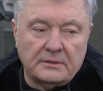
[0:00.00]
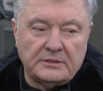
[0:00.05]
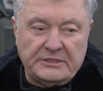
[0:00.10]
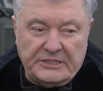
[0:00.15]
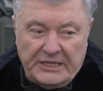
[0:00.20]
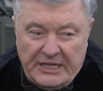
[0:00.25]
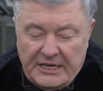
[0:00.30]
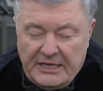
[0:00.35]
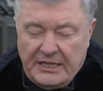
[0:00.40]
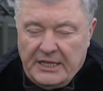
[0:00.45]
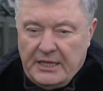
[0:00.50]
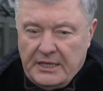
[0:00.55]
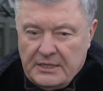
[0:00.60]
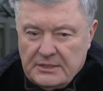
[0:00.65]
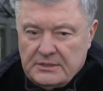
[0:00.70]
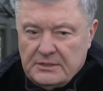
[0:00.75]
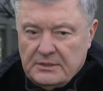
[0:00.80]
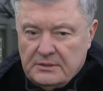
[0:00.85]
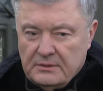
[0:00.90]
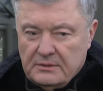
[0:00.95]
10
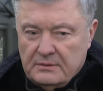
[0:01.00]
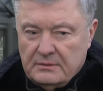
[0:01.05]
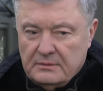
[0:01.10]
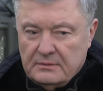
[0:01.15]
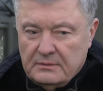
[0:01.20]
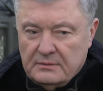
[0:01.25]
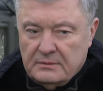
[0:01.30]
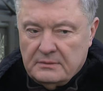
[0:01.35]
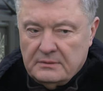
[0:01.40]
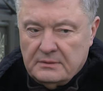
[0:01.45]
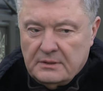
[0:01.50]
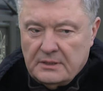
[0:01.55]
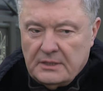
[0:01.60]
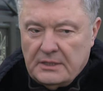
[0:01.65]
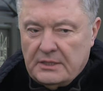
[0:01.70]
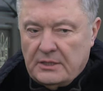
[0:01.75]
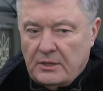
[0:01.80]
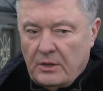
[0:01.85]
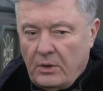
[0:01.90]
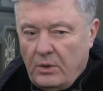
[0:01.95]
years ago,
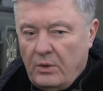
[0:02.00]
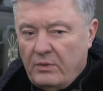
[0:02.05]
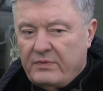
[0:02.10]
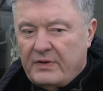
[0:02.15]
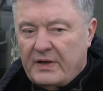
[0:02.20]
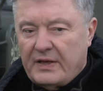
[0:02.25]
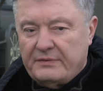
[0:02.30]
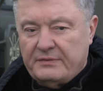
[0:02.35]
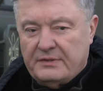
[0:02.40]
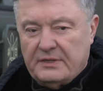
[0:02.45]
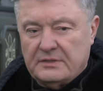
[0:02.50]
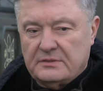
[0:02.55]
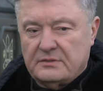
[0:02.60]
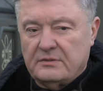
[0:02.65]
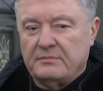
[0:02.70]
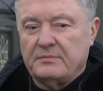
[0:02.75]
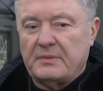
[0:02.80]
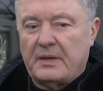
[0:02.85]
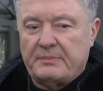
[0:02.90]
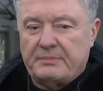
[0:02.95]
and all 5 years
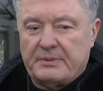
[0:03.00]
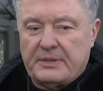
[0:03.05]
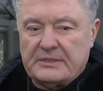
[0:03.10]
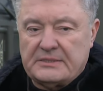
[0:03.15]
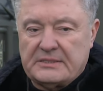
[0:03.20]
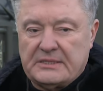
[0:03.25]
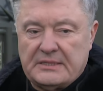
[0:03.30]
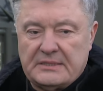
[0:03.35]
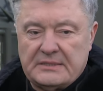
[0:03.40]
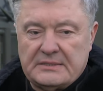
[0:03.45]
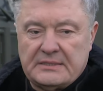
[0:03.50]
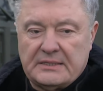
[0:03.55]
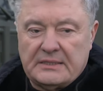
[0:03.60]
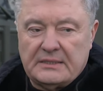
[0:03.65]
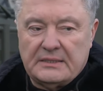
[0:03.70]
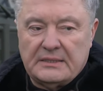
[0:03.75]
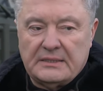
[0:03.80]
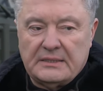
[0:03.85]
of my presidency,